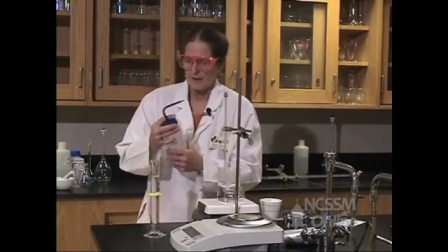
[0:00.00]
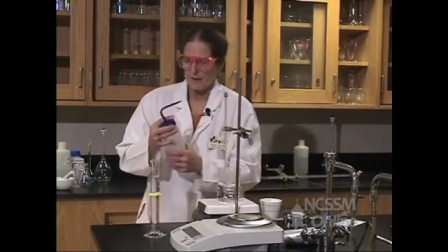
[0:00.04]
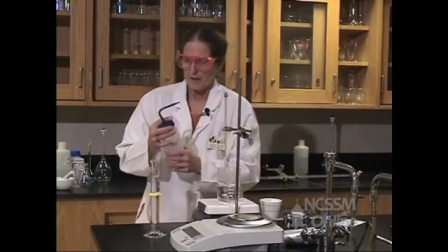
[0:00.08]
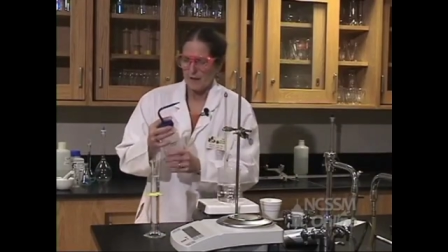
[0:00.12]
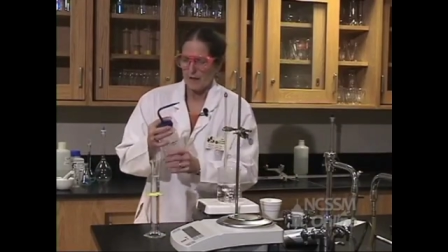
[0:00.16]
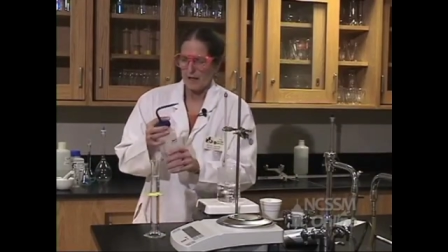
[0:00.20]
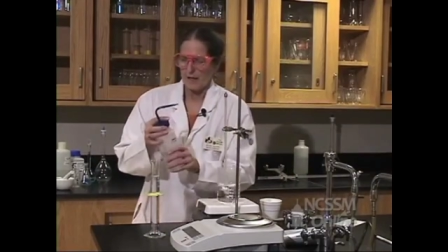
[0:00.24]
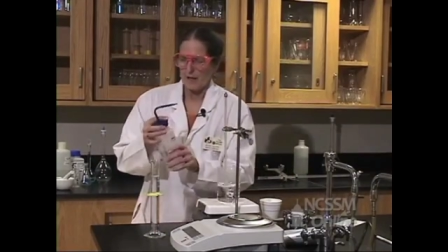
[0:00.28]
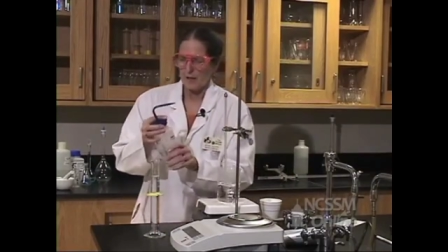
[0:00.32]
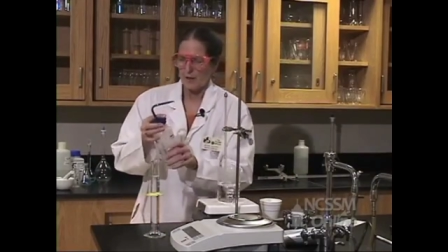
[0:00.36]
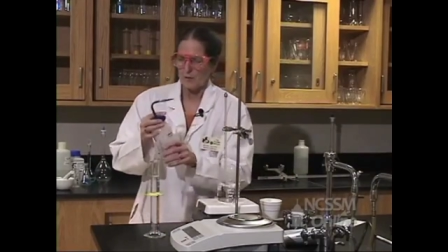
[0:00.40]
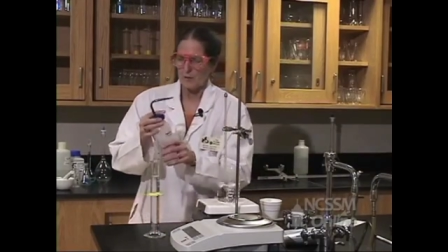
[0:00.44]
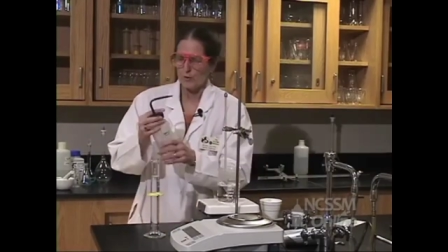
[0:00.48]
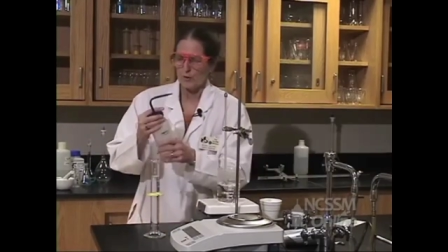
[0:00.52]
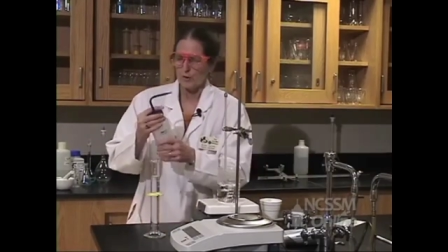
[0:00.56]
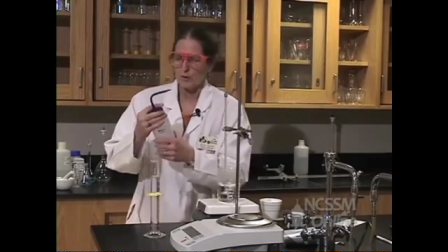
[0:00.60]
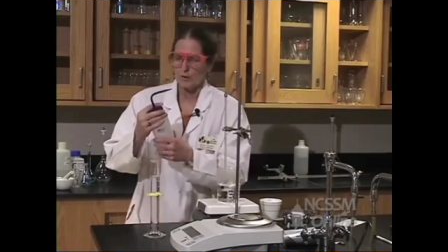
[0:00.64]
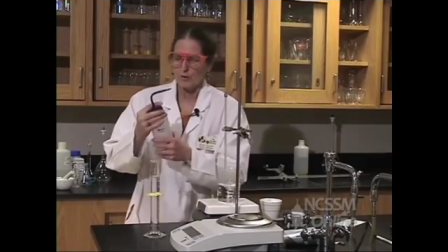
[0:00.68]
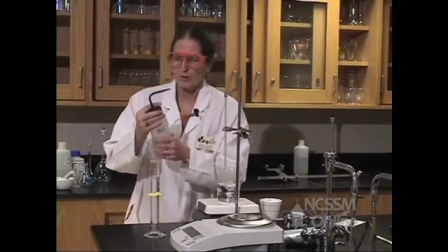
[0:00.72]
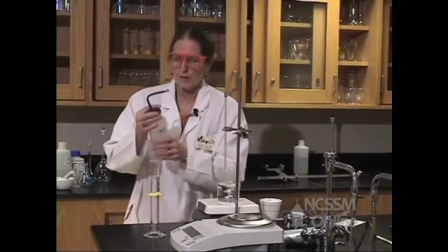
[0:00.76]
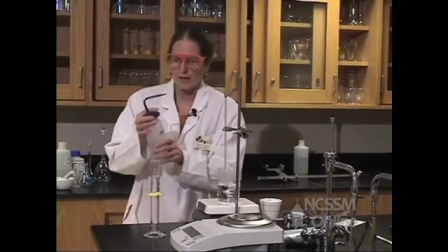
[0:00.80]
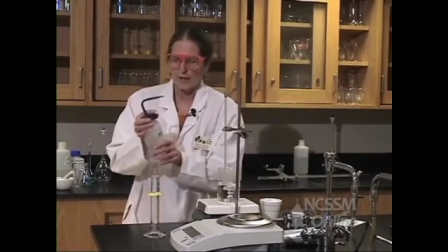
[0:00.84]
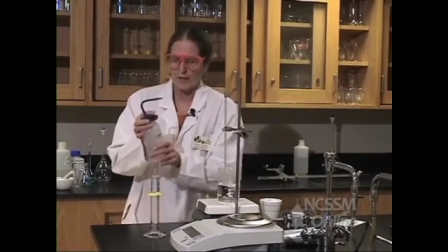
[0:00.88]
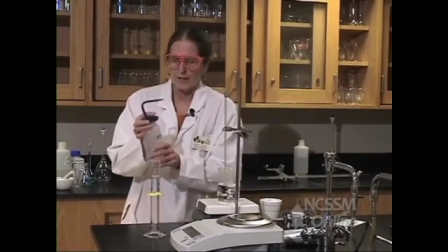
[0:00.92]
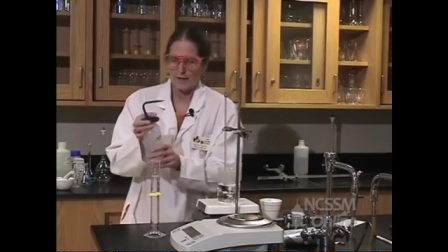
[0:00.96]
100
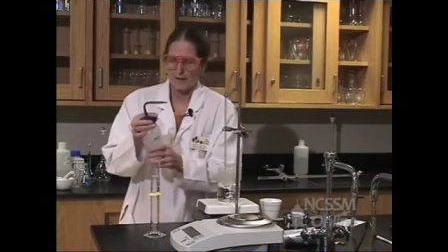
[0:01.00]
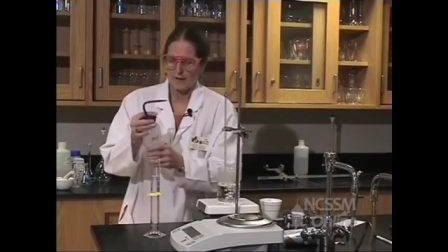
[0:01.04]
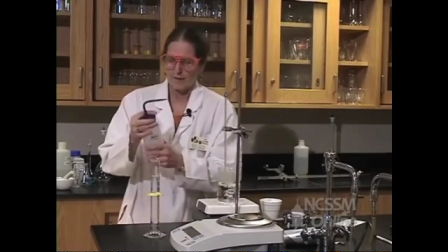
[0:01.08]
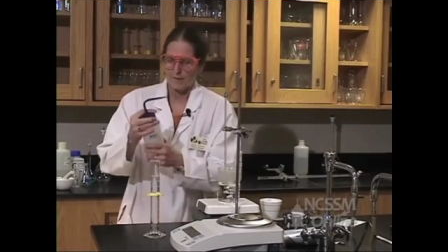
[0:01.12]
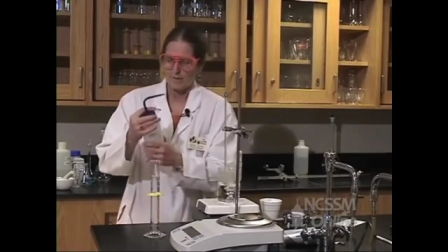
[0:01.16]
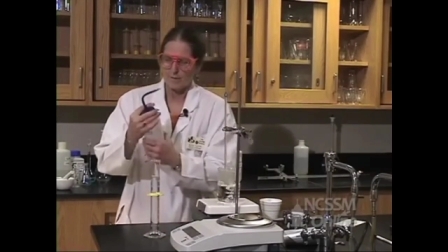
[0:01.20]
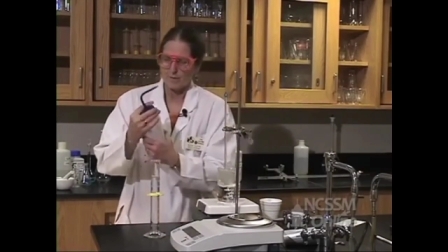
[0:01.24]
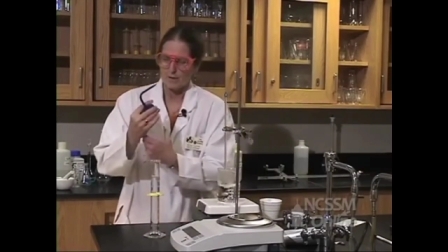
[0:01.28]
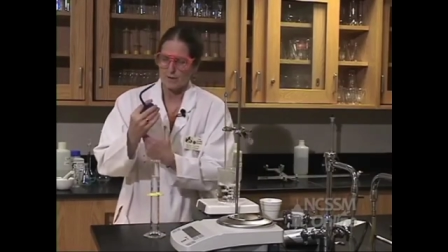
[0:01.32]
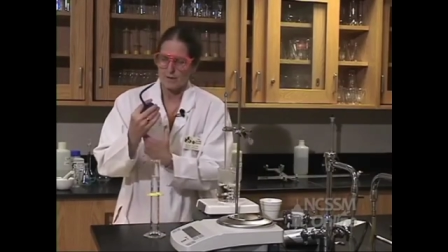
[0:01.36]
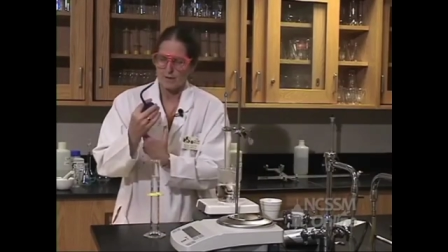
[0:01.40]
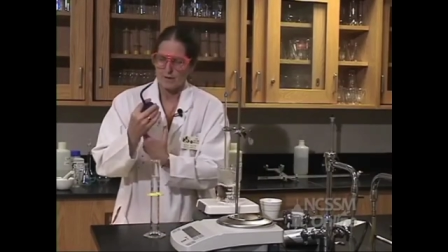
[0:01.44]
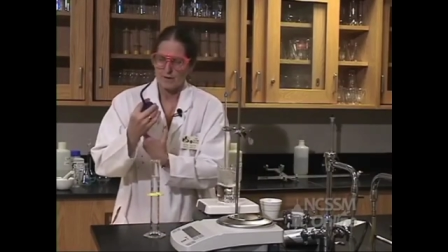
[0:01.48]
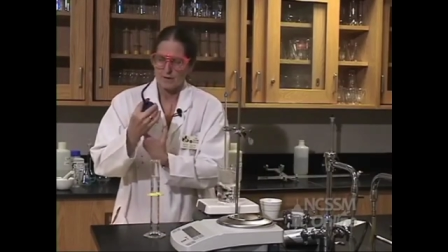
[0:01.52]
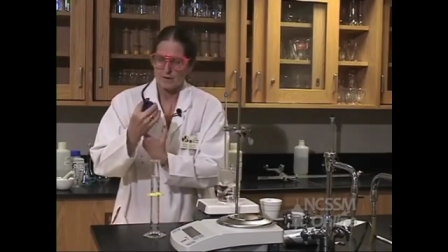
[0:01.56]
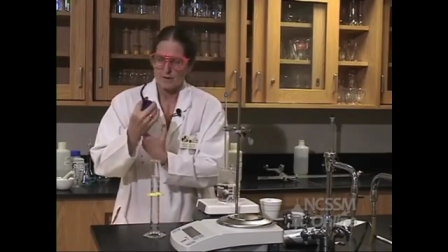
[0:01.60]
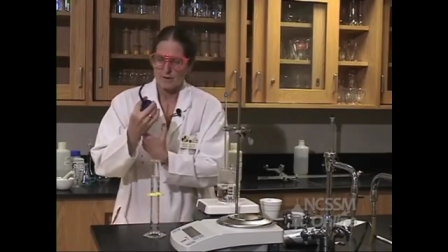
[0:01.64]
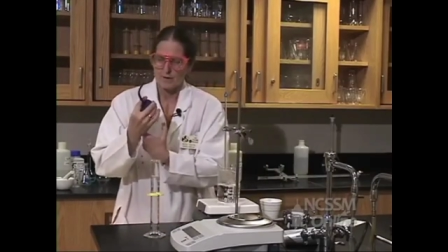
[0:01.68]
grams.